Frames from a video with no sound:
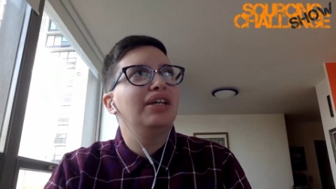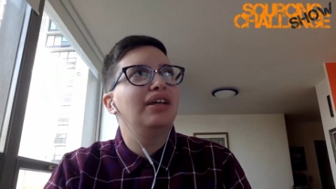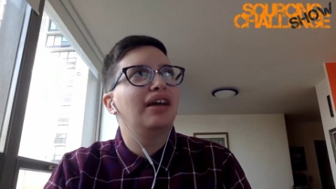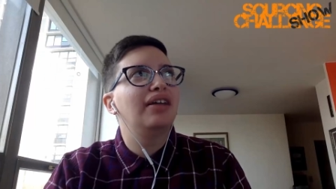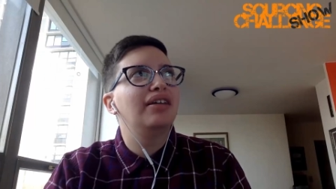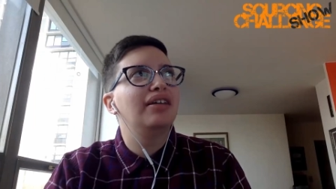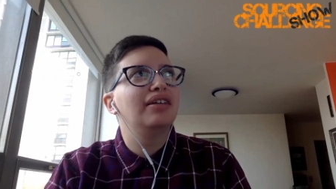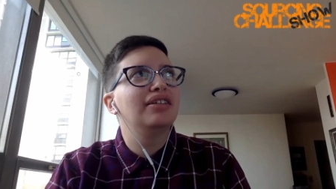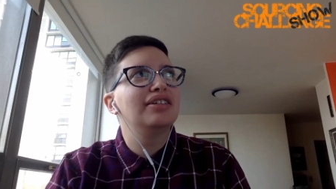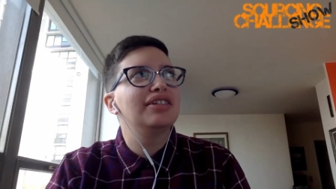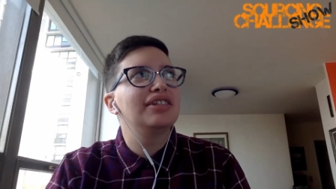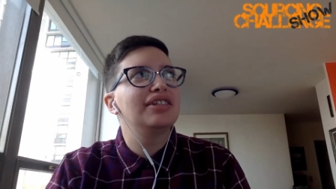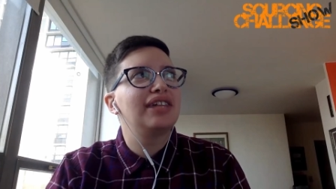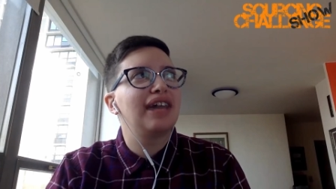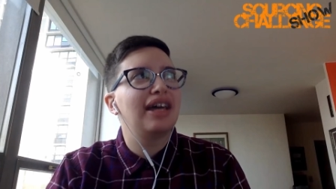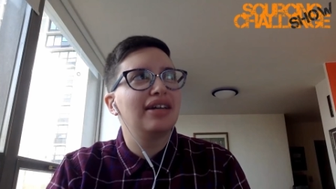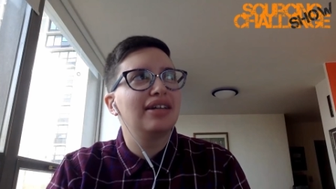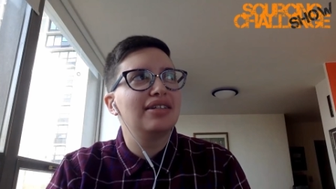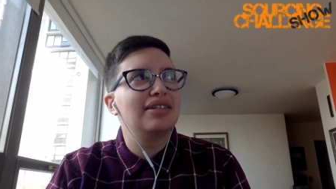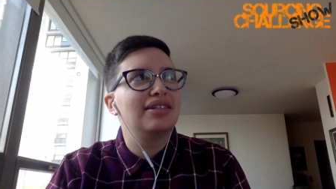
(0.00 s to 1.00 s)
I mean, I think
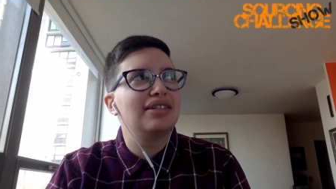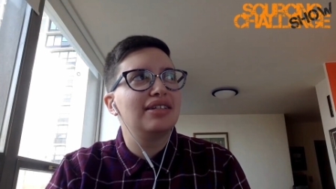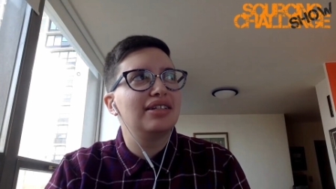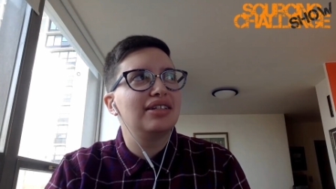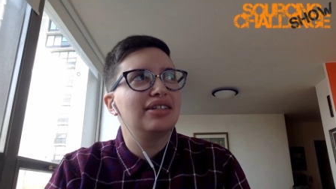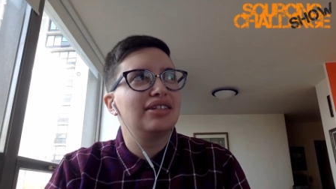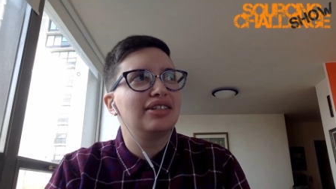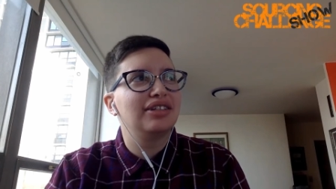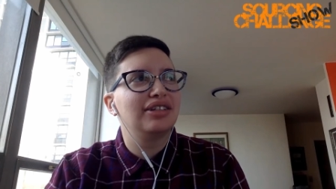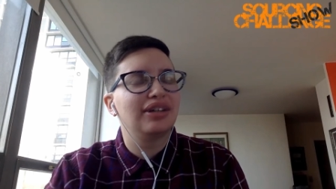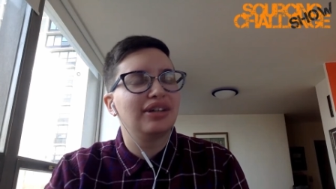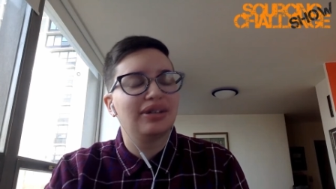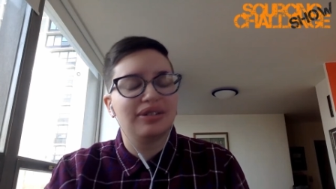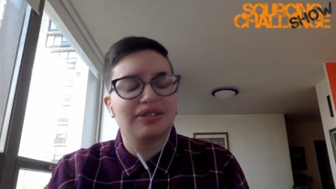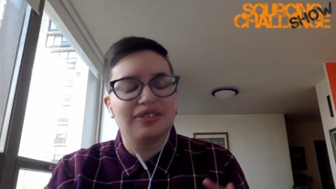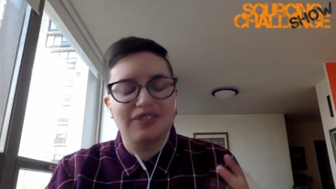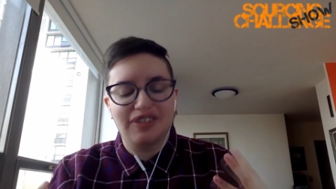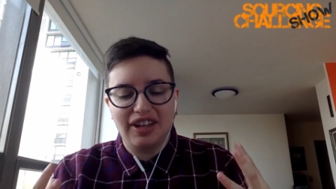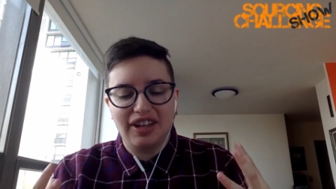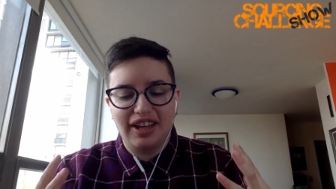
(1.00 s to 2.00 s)
there's a tendency to
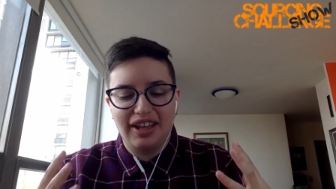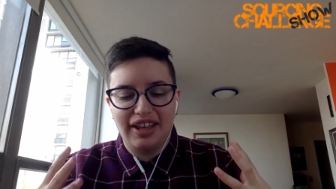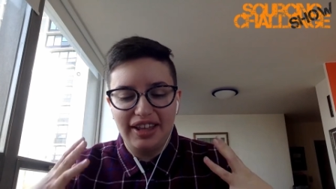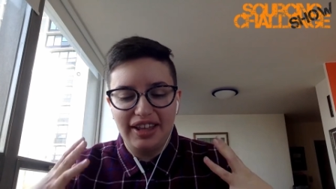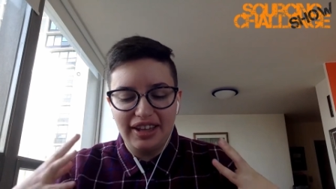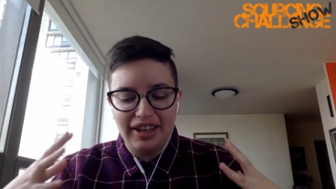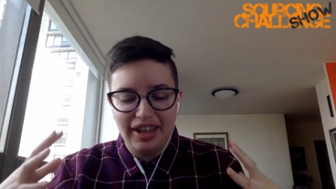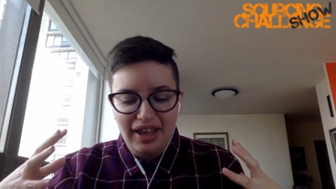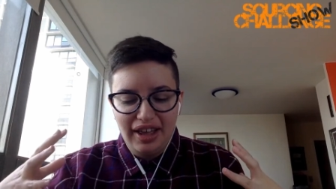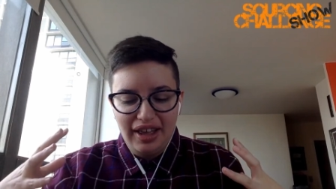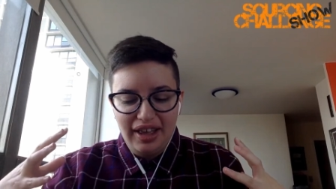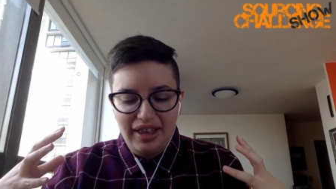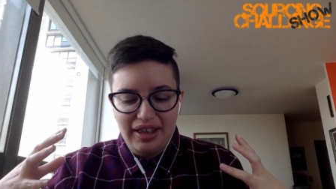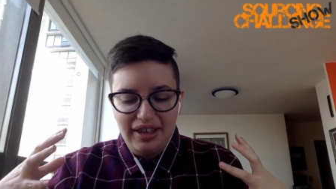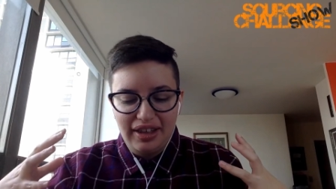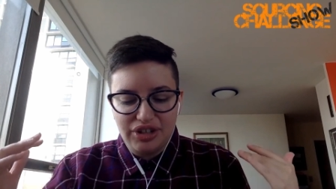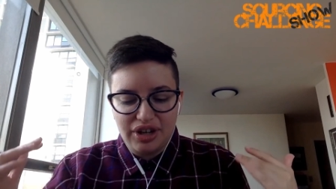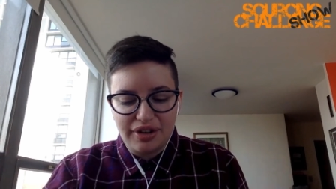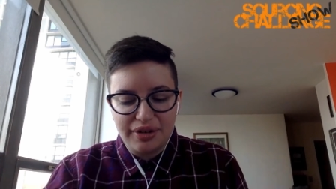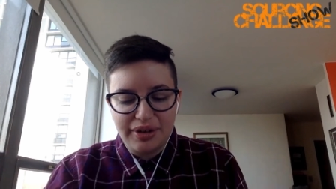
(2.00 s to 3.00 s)
go for like,
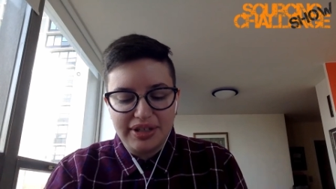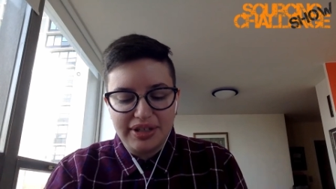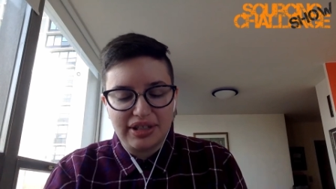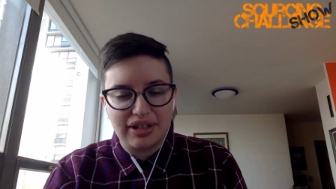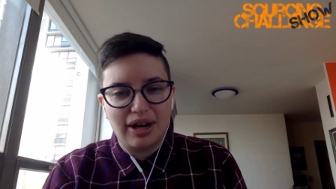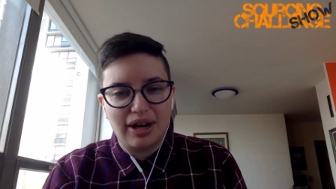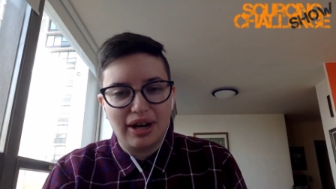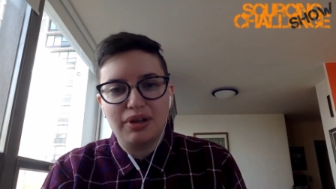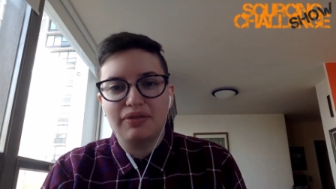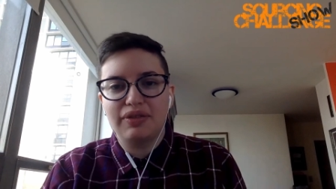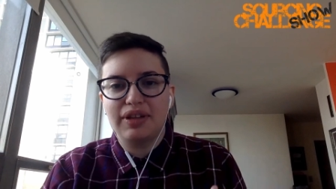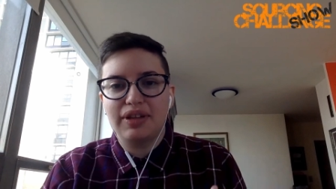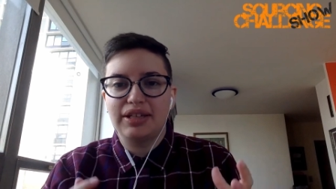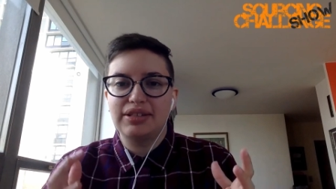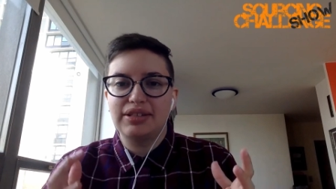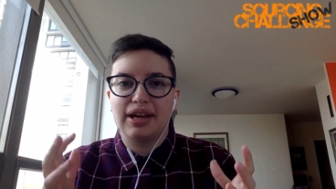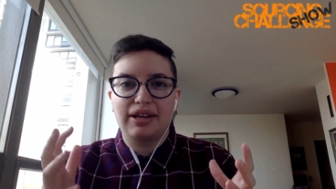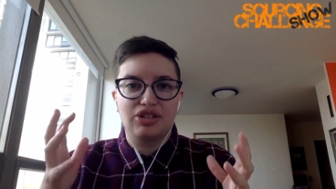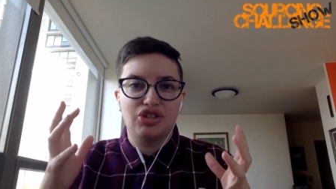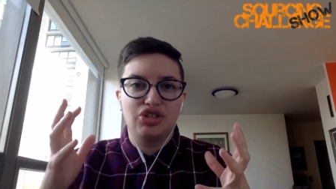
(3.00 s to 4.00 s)
Chicago has a couple
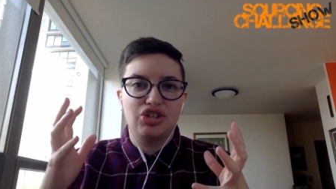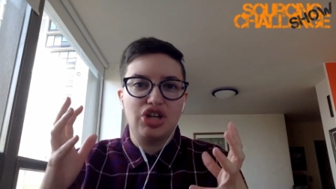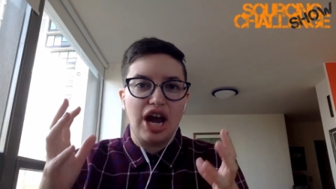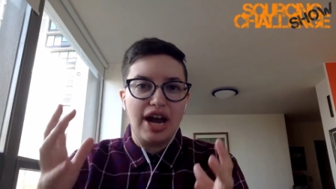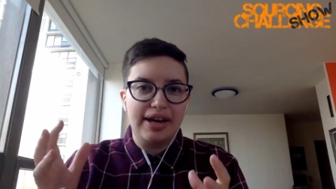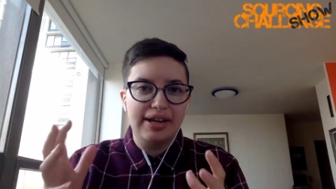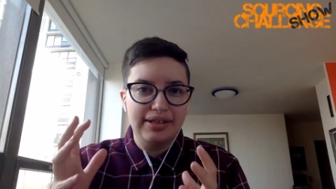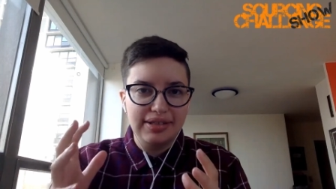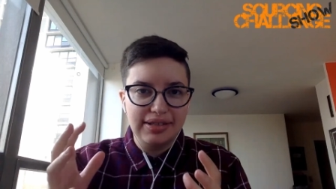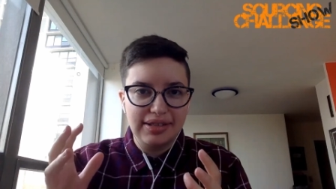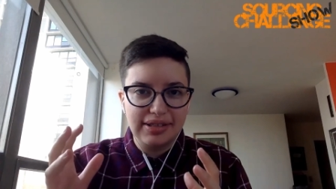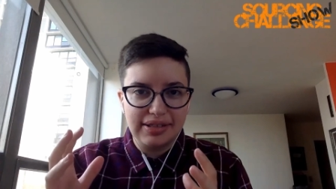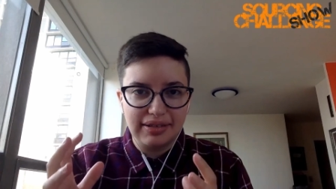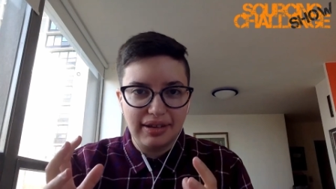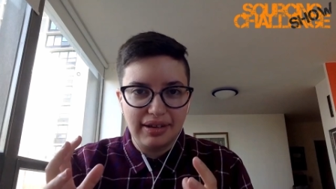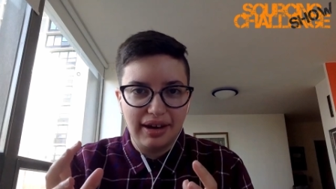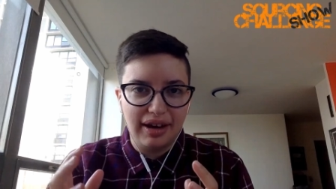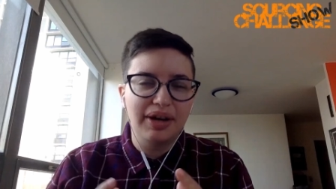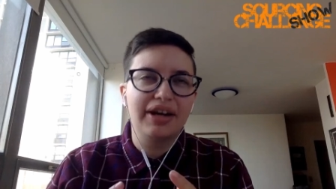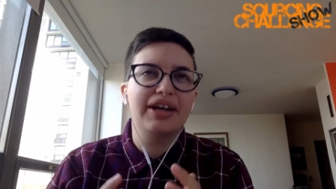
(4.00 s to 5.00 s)
of like tech
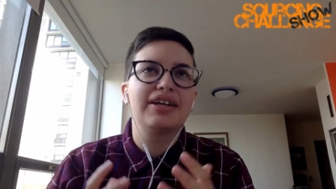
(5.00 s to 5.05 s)
giants.